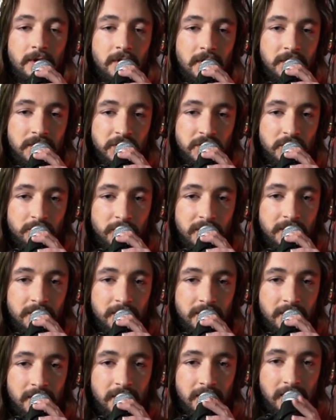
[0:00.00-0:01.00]
instrument,
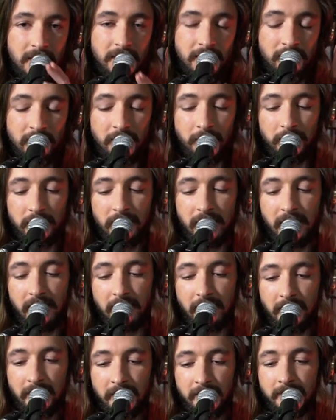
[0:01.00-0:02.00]
and you can
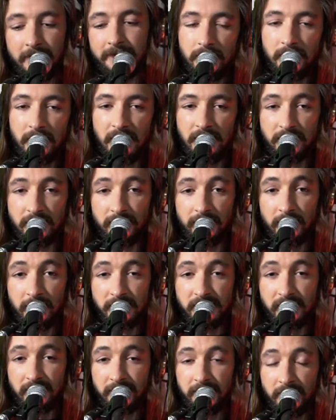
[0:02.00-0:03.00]
play
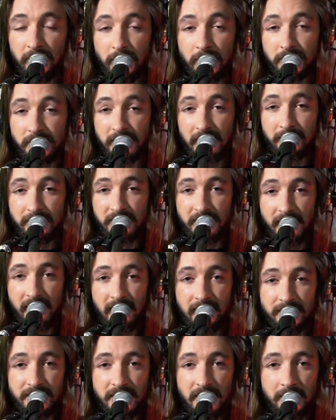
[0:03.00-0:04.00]
intervals of whole steps and
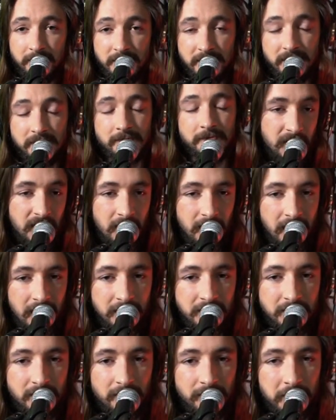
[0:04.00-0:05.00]
half steps.
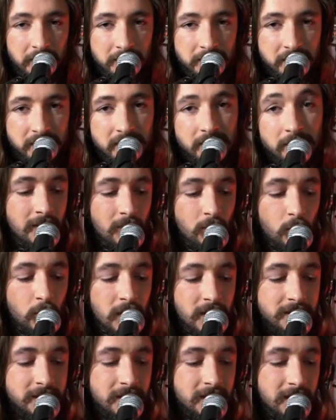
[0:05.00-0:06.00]
Intervals.
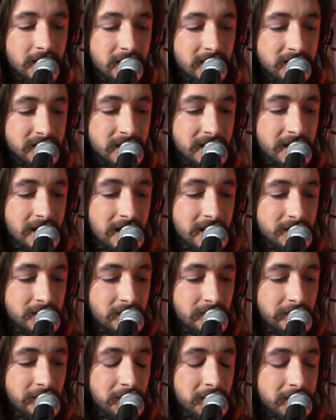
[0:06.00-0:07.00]
What is an
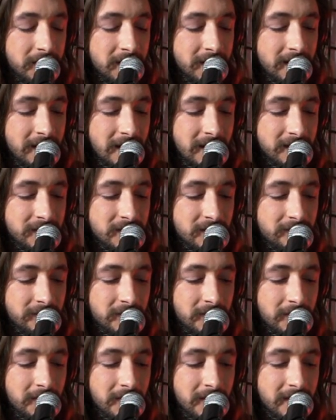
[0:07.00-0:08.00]
interval? An
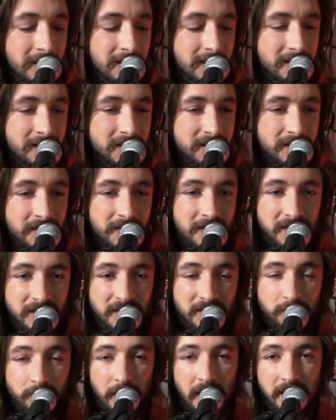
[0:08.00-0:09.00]
interval is the
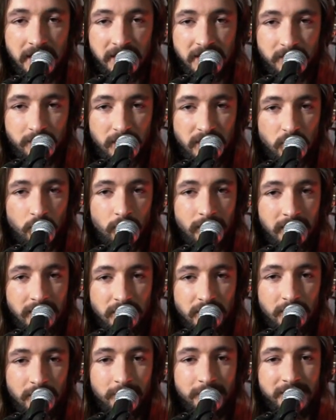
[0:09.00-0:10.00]
space between
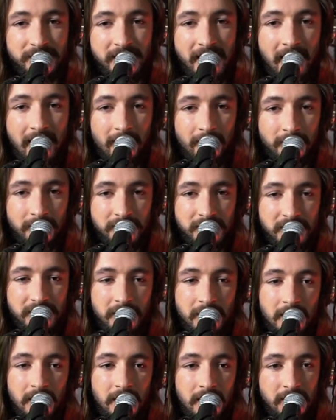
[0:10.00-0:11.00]
two sounds.
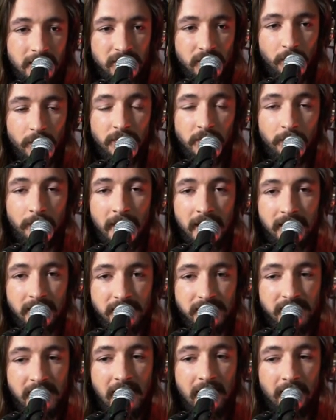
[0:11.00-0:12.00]
So when you make a
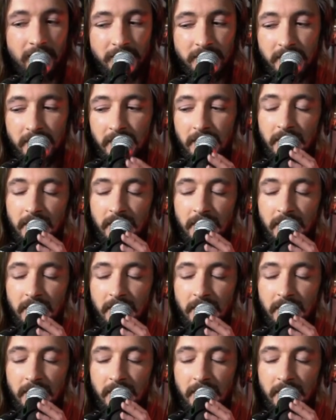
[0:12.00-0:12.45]
sound,